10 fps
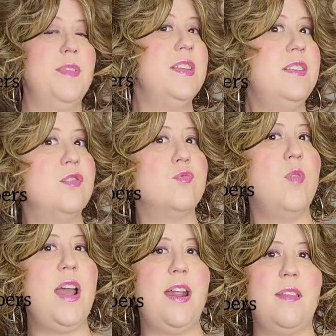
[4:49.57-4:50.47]
And this is
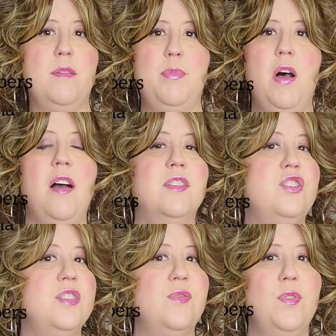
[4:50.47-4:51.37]
right out of the box,
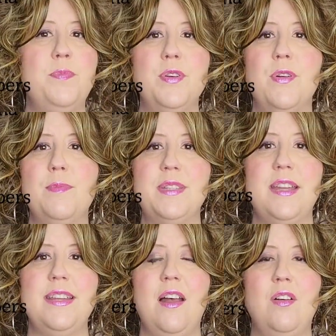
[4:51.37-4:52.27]
just flipping her
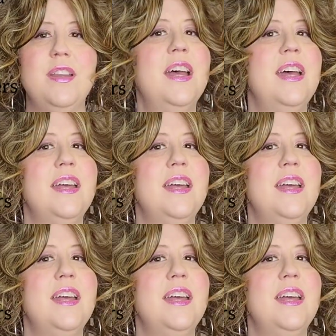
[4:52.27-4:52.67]
upside down,